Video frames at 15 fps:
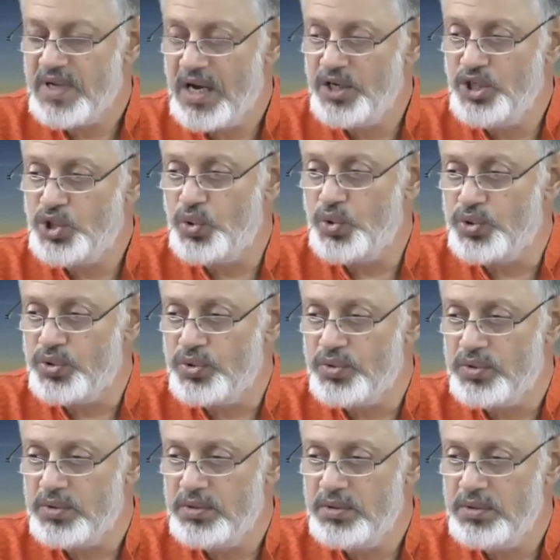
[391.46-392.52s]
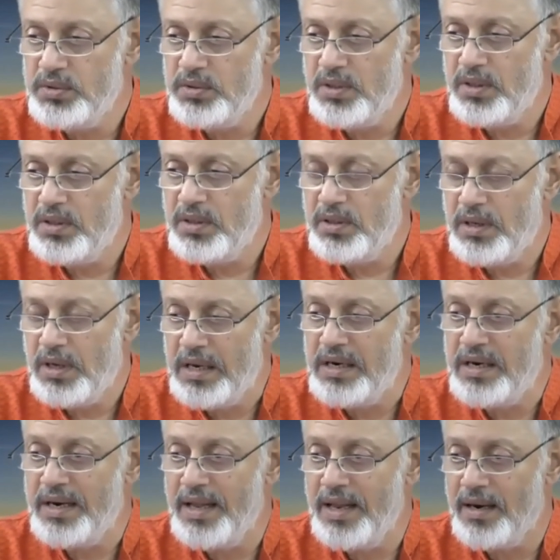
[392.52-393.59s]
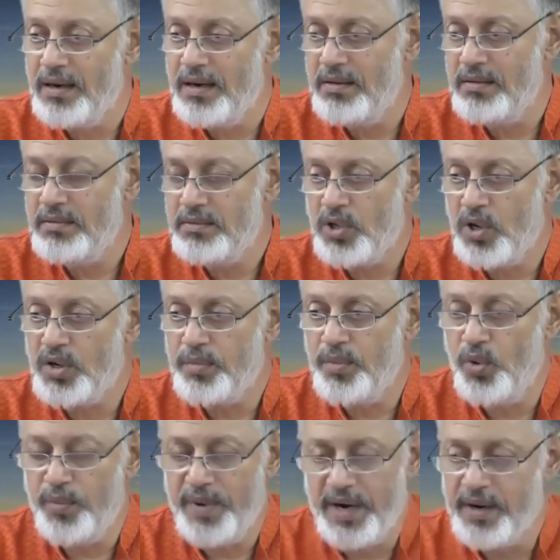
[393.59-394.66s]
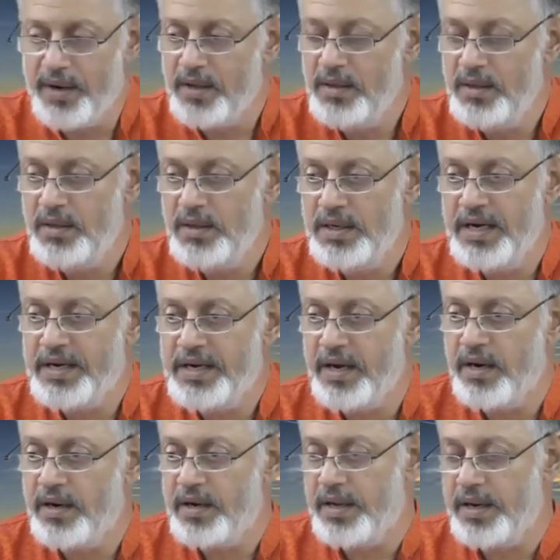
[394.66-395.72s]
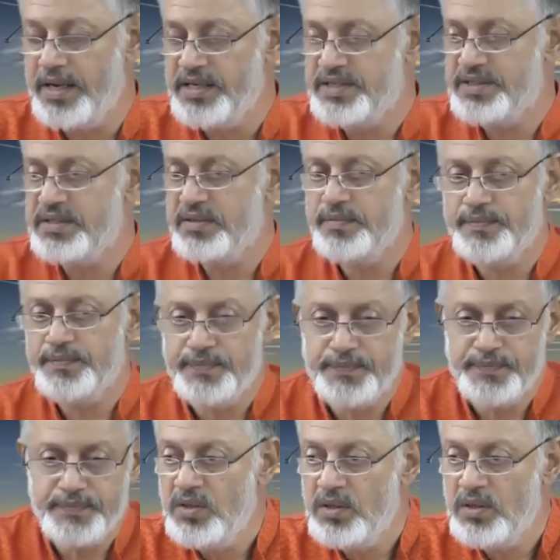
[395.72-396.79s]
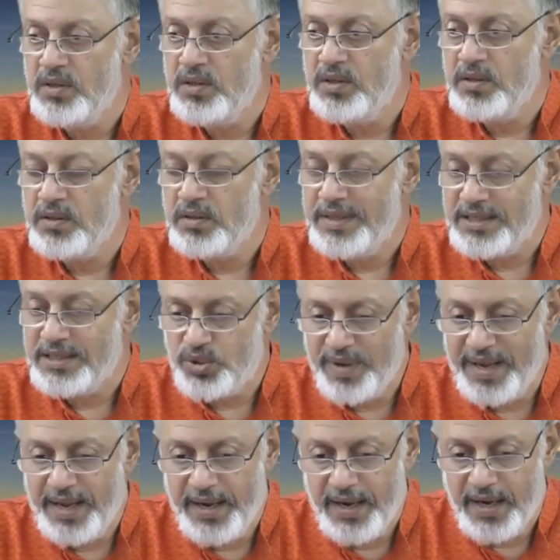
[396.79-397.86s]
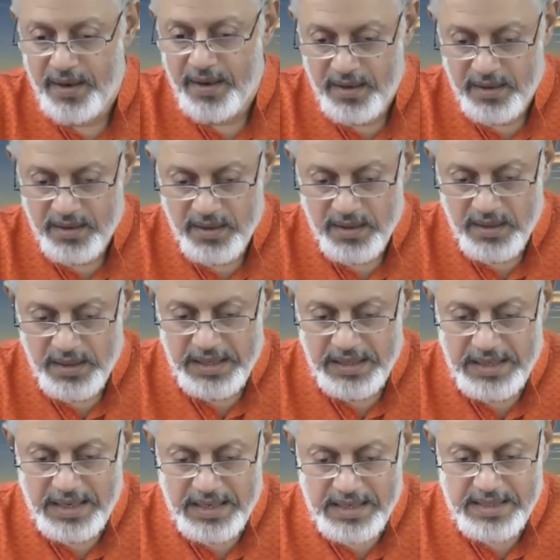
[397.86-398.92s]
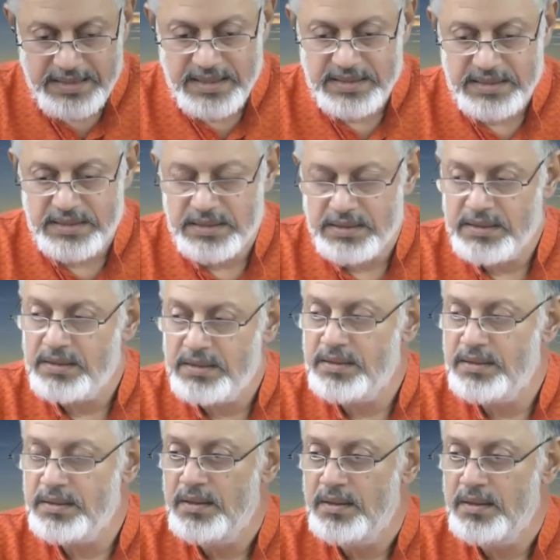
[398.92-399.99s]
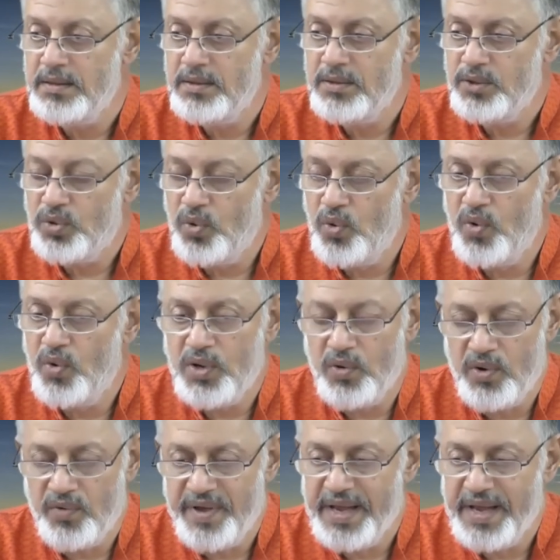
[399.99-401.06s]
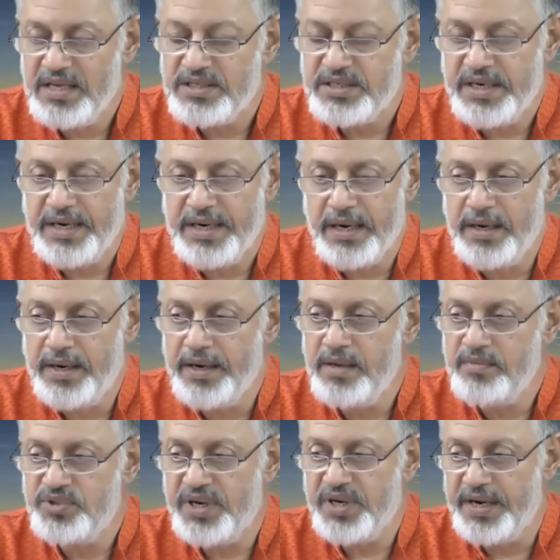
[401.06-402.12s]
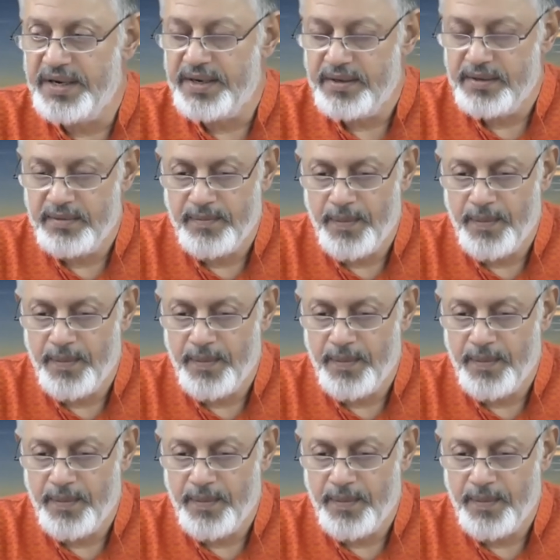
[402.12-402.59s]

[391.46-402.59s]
untruth, unreal thought moment, it cannot arise. That's why it arises throughout our waking state and dream state